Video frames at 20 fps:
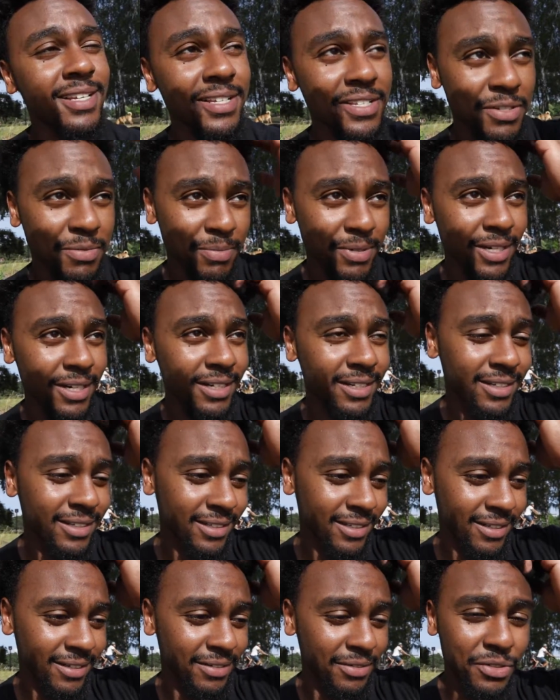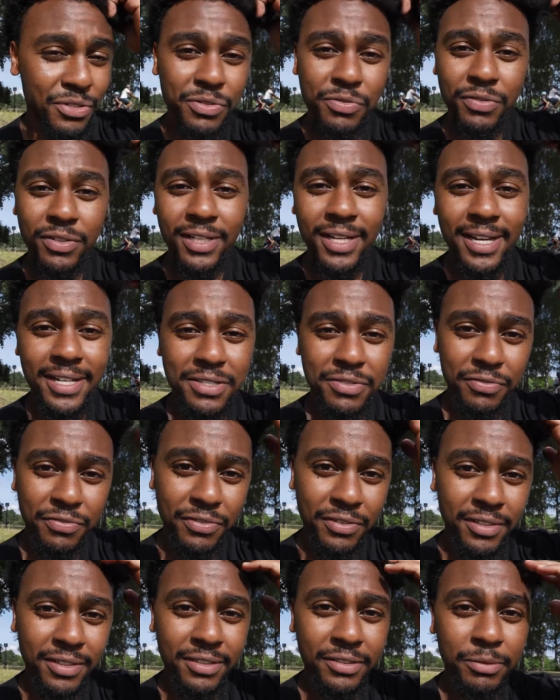to be out here though. I'm just relaxing
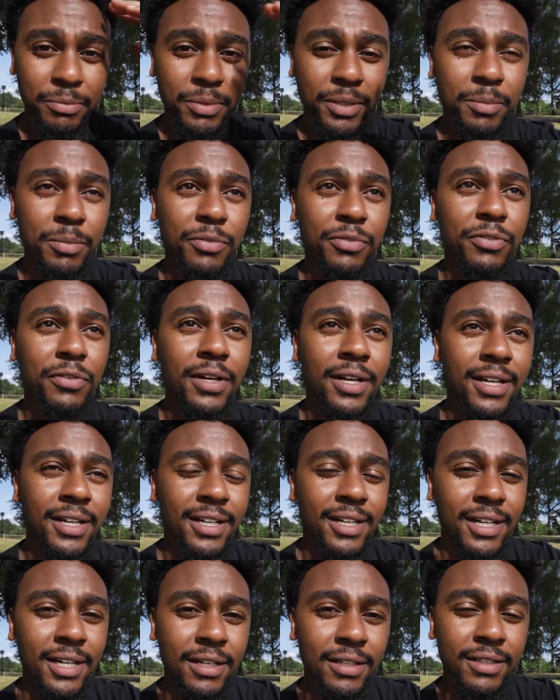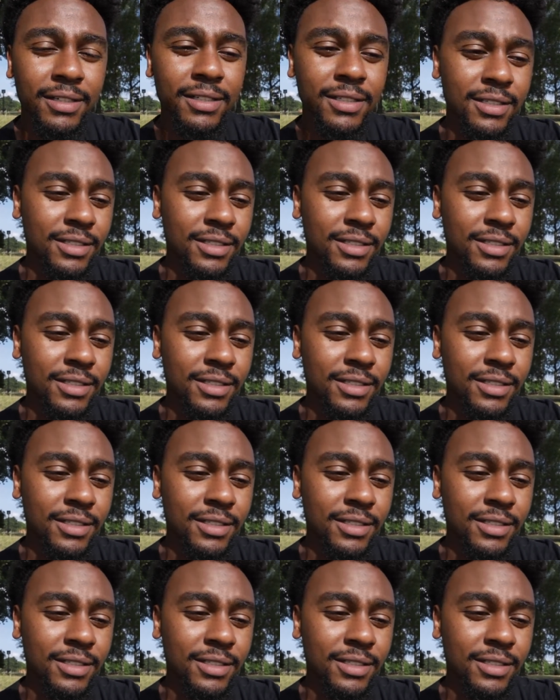for a little bit before I head out.